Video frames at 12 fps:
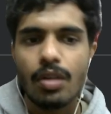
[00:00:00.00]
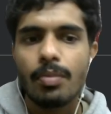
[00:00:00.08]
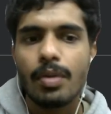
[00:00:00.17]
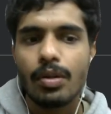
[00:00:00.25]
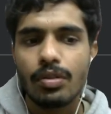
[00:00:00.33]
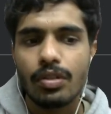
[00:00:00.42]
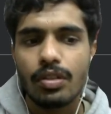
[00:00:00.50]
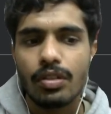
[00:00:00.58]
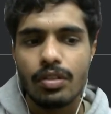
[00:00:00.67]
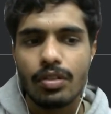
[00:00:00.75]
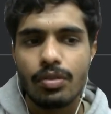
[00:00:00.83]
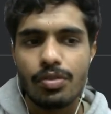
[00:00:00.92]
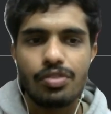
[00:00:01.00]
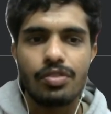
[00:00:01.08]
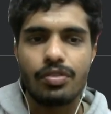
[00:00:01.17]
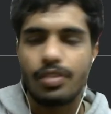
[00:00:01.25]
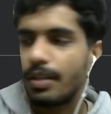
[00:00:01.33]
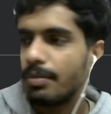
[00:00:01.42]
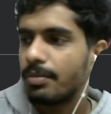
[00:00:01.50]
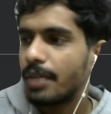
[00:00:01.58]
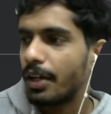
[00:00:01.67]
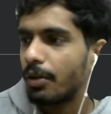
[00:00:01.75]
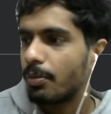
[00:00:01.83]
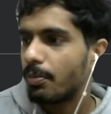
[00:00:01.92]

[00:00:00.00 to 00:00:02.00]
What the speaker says: about question 3. Thank you.